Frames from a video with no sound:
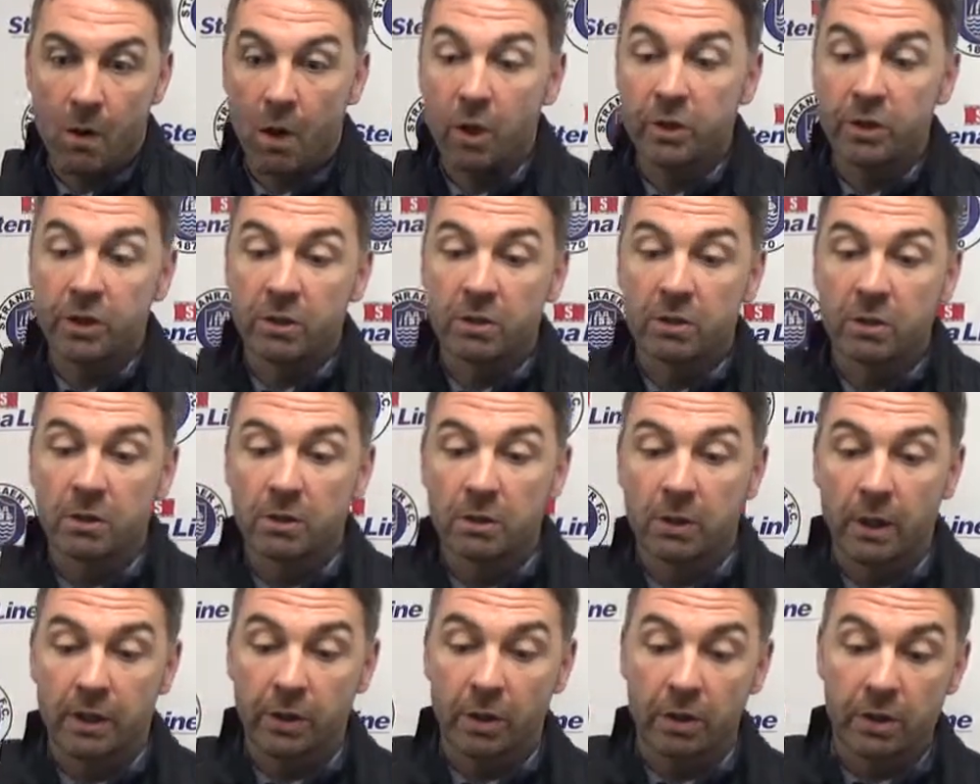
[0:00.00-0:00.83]
Oh, it
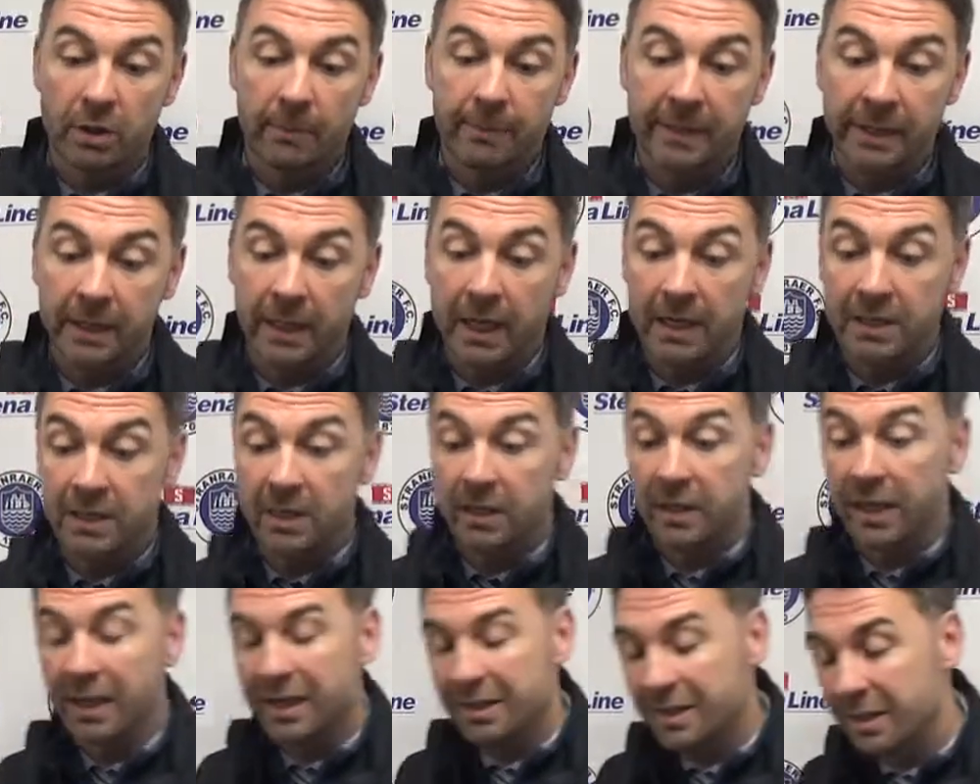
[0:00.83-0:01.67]
does. I mean, that's
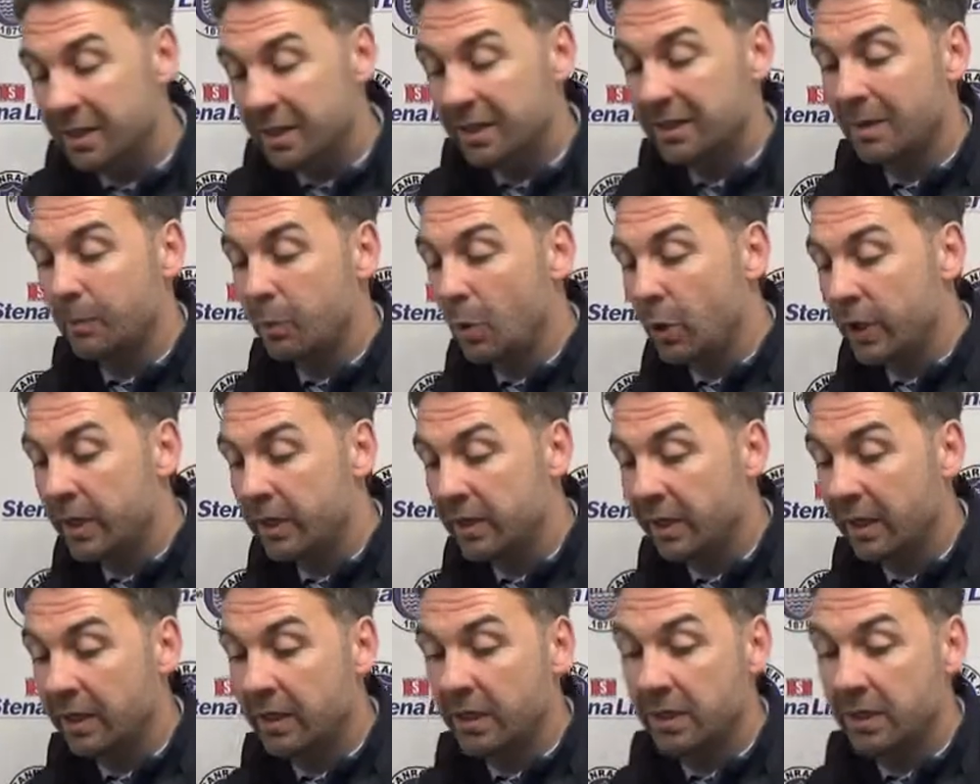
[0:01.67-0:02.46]
a disappointing thing,